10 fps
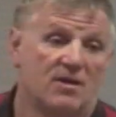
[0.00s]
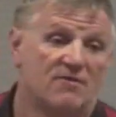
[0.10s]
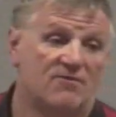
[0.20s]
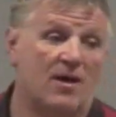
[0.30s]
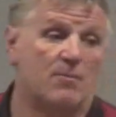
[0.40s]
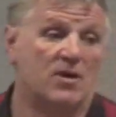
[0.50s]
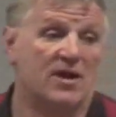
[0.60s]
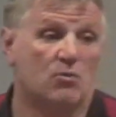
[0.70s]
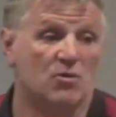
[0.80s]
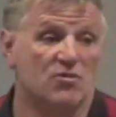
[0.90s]
flammable
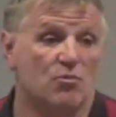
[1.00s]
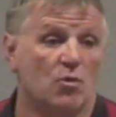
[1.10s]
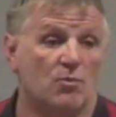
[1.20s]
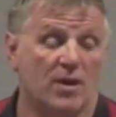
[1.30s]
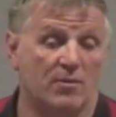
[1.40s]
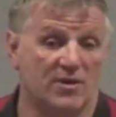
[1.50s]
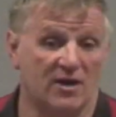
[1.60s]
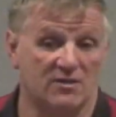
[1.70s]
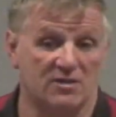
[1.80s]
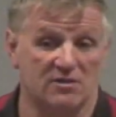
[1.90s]
liquids, wood, paper,
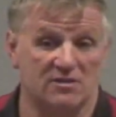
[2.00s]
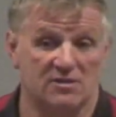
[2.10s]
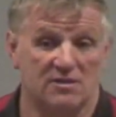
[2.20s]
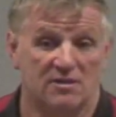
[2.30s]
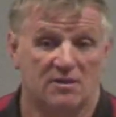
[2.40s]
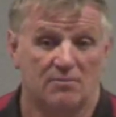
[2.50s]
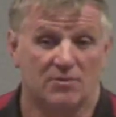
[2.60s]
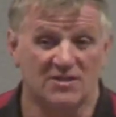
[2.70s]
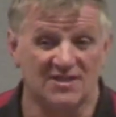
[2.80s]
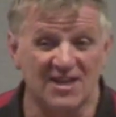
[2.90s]
textiles. But
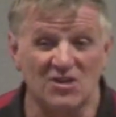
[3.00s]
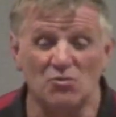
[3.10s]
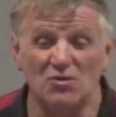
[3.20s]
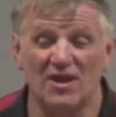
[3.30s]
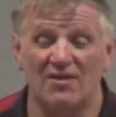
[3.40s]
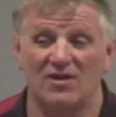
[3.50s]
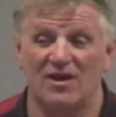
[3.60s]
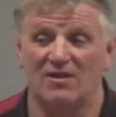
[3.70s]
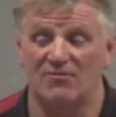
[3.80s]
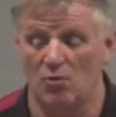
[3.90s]
as I said, you wouldn't have a
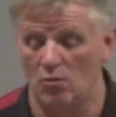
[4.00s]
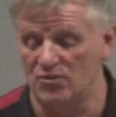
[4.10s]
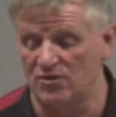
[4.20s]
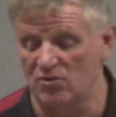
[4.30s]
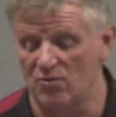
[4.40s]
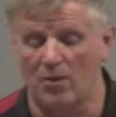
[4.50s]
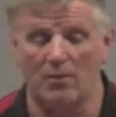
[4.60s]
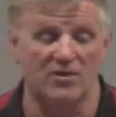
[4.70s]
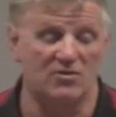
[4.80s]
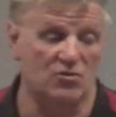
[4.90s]
lot of foams in there. You're
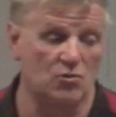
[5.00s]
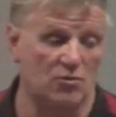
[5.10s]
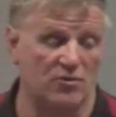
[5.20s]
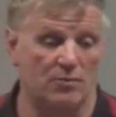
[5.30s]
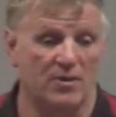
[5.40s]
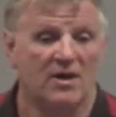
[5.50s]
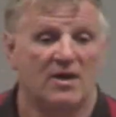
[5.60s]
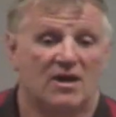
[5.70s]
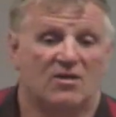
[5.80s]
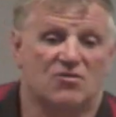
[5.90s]
probably 2 of them
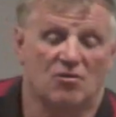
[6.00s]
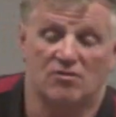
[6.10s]
in certain